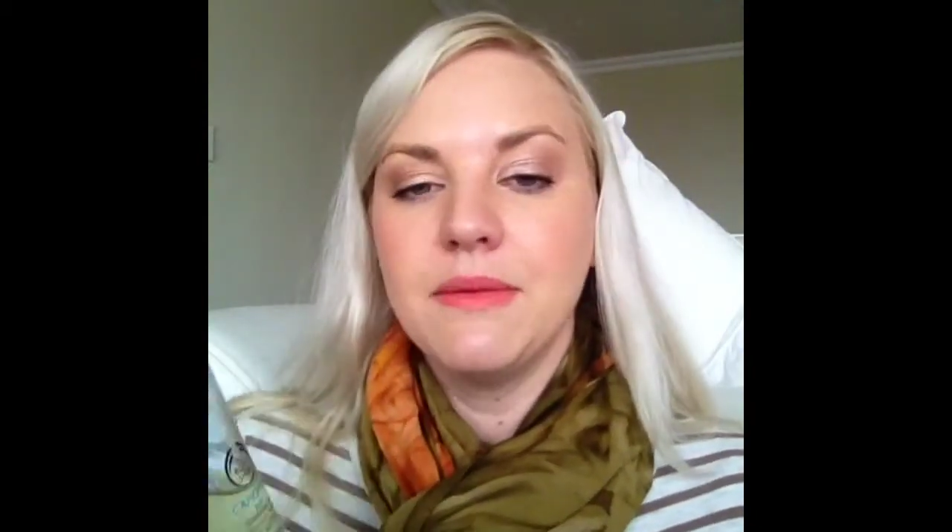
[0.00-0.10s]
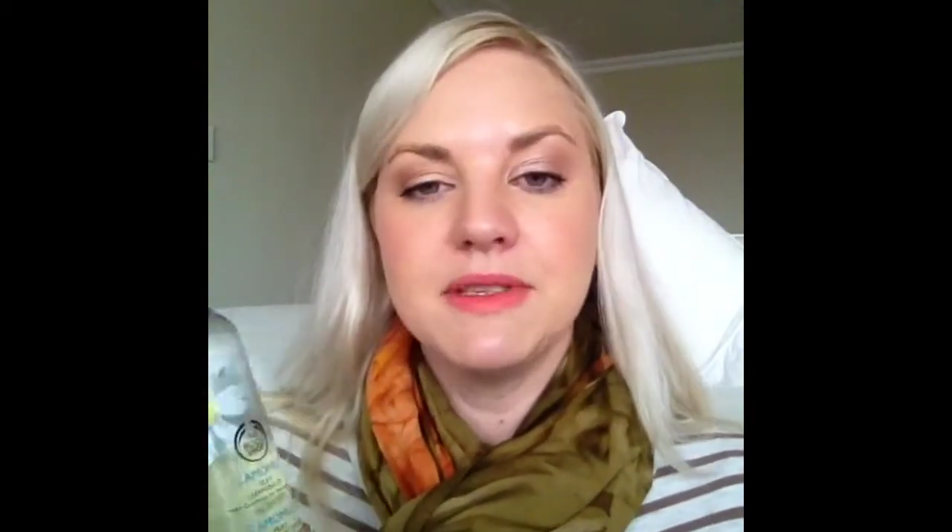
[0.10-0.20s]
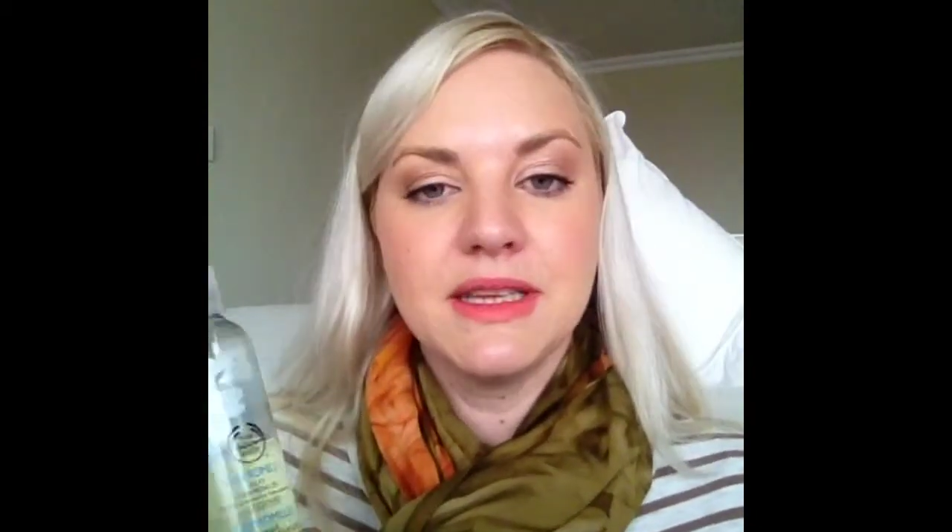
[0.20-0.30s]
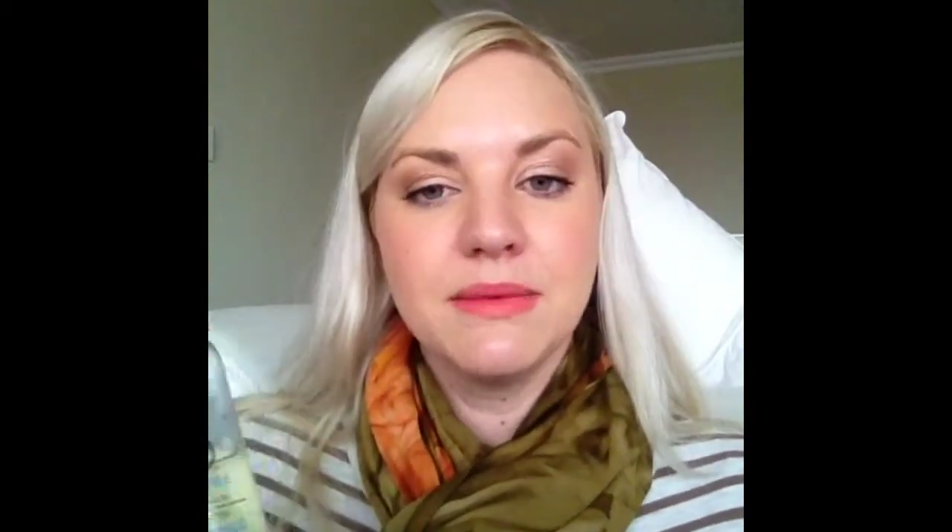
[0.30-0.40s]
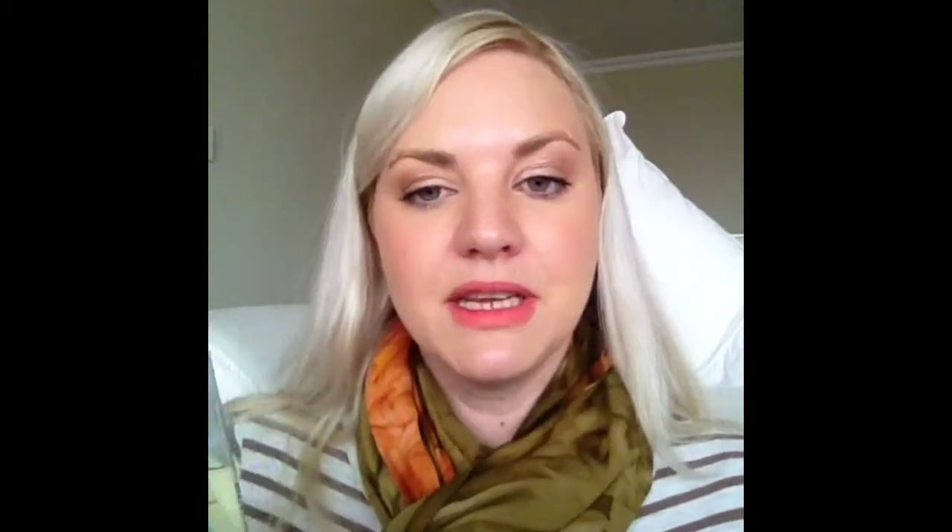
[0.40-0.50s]

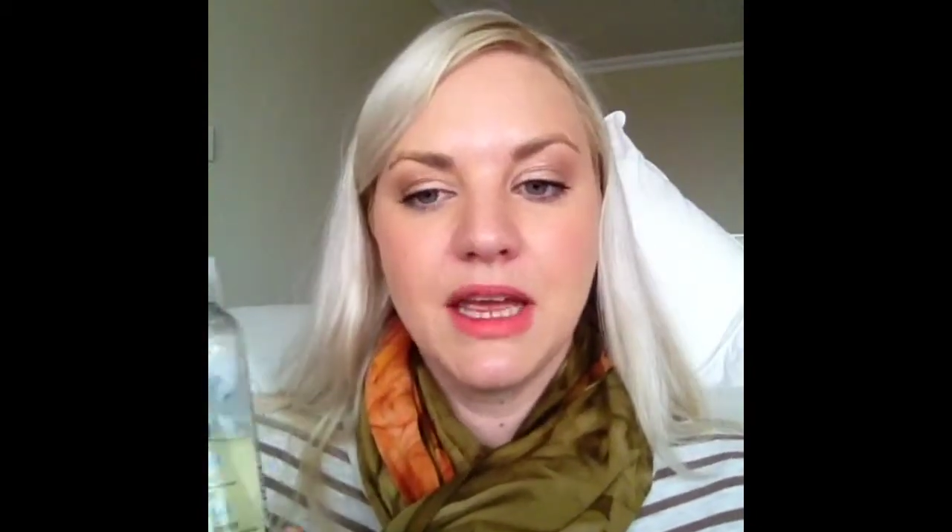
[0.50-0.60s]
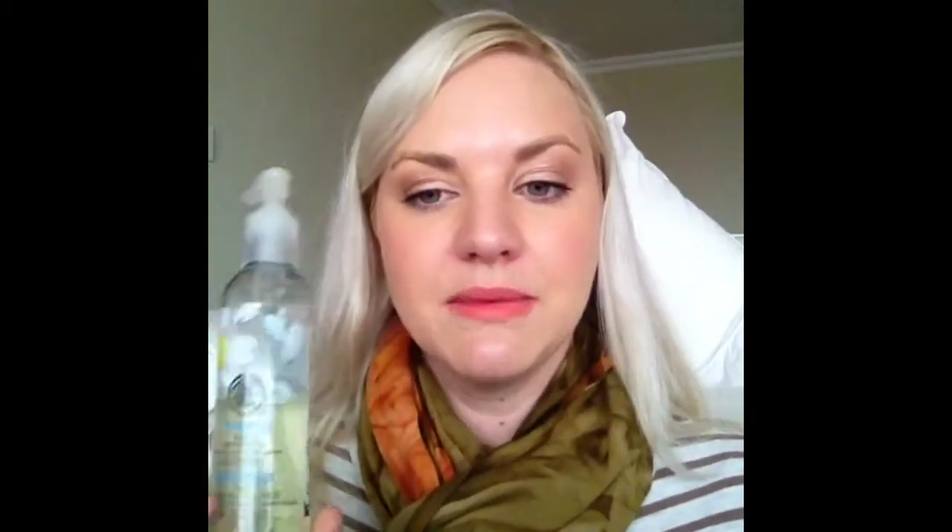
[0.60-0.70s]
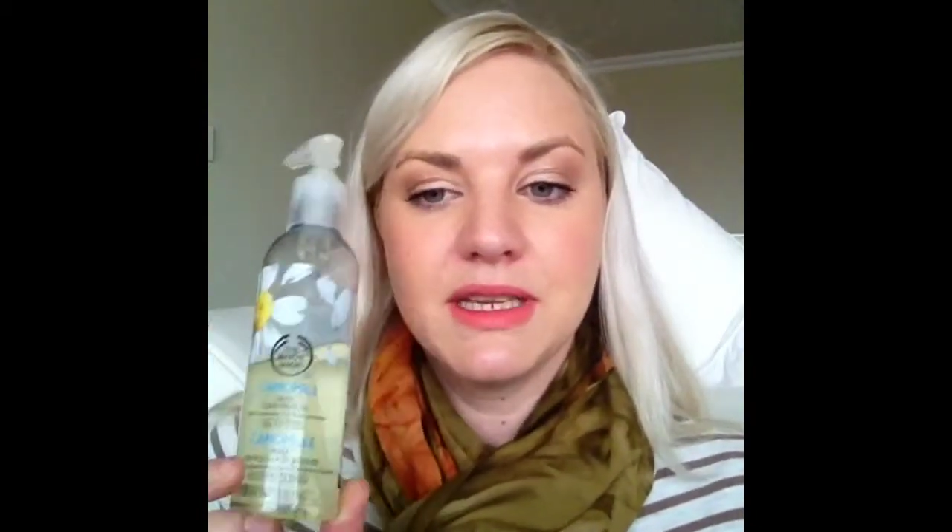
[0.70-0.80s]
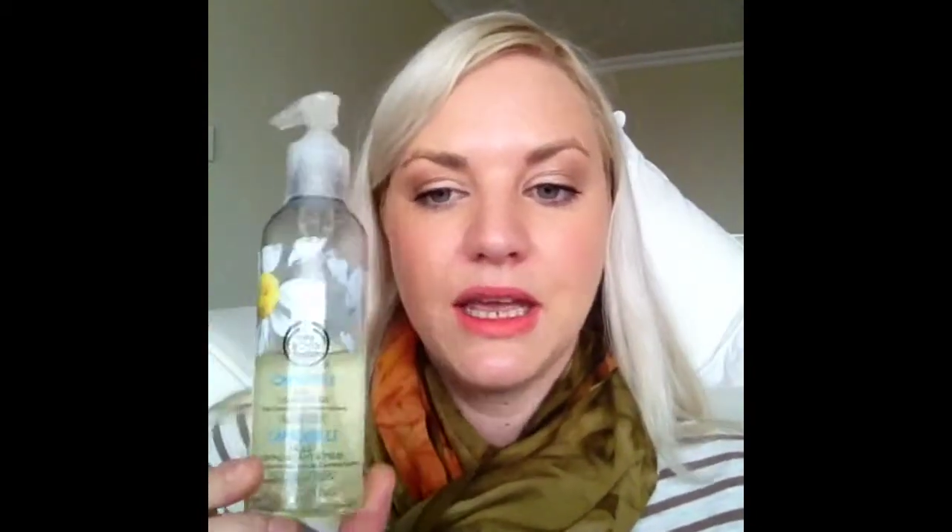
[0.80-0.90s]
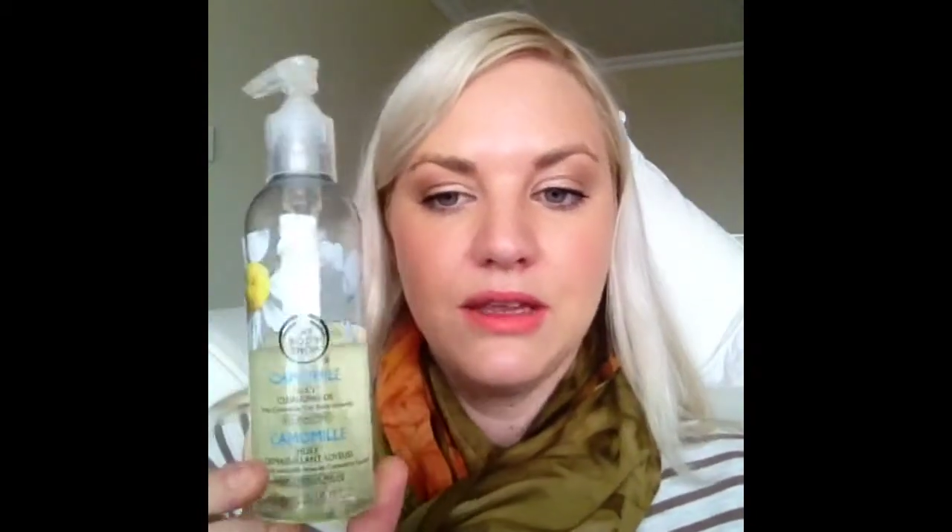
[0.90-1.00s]

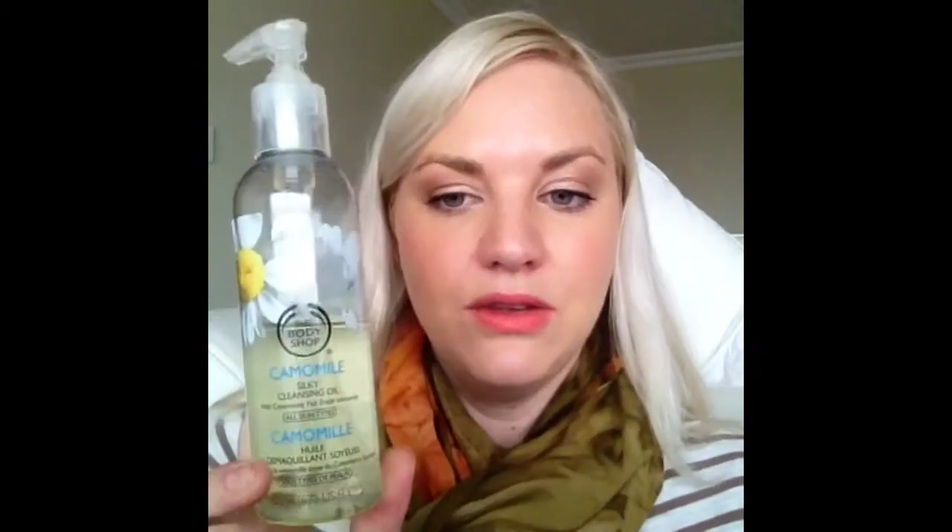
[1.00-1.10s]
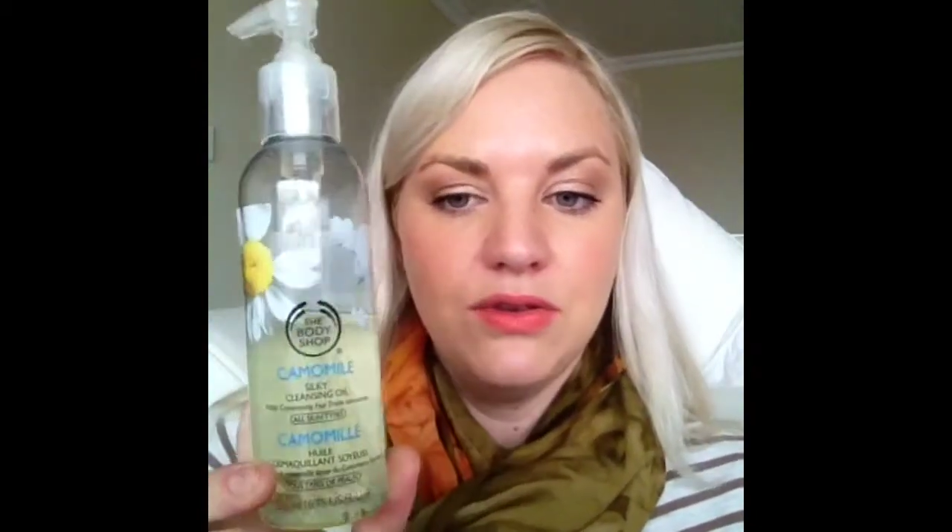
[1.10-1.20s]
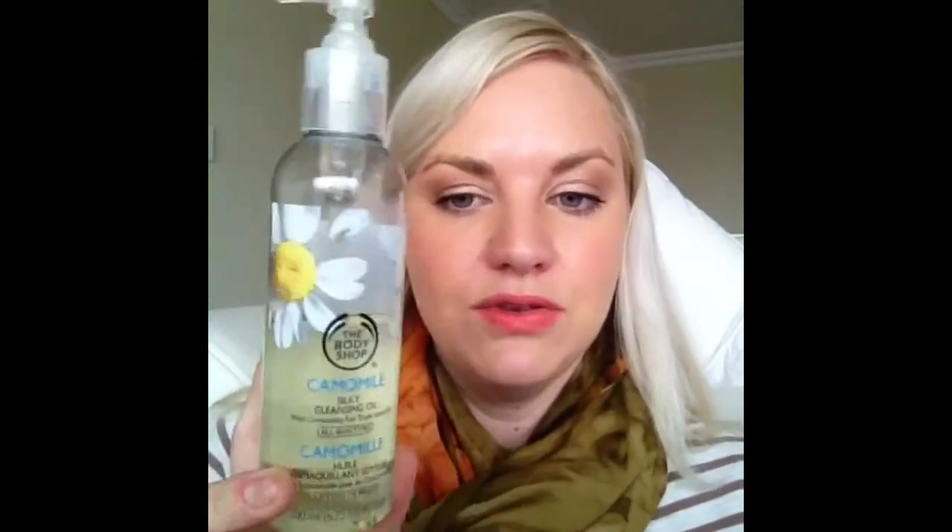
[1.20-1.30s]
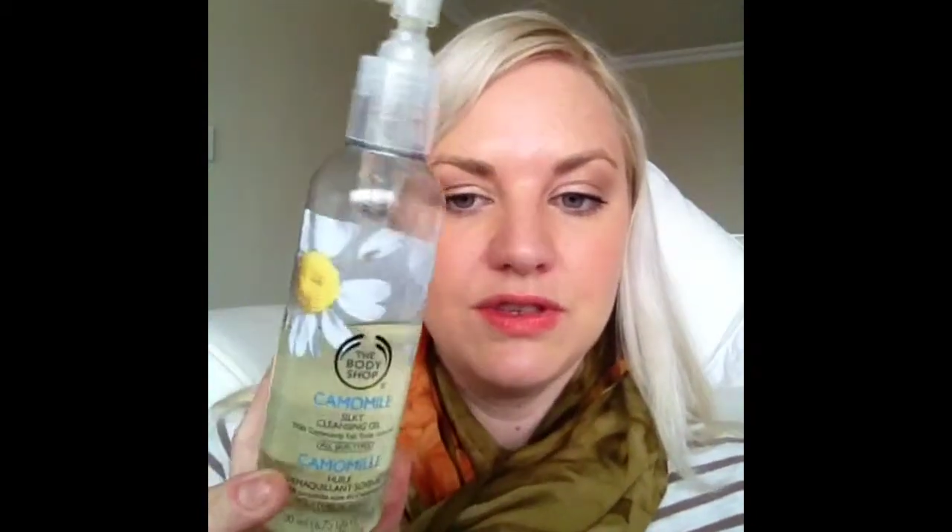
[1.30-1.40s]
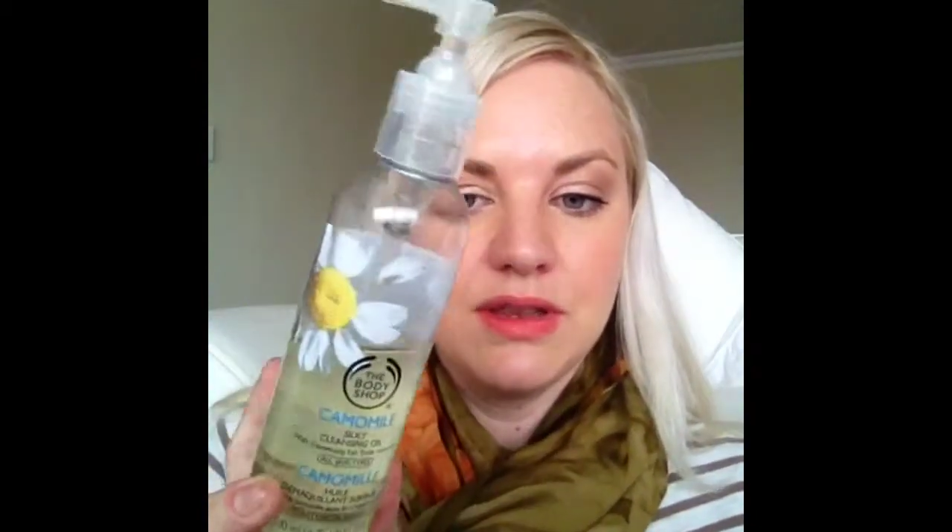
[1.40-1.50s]
Sometimes I use